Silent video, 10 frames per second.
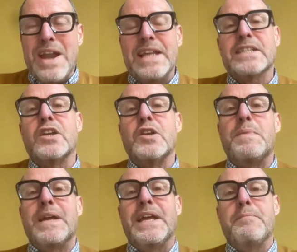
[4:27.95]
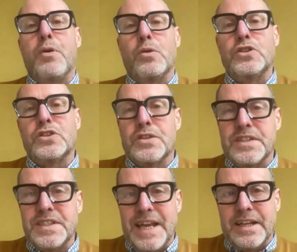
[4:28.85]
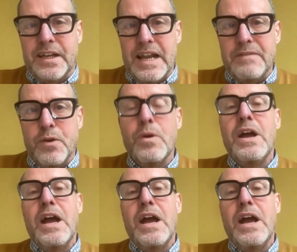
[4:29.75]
it's going to be pushed to the second level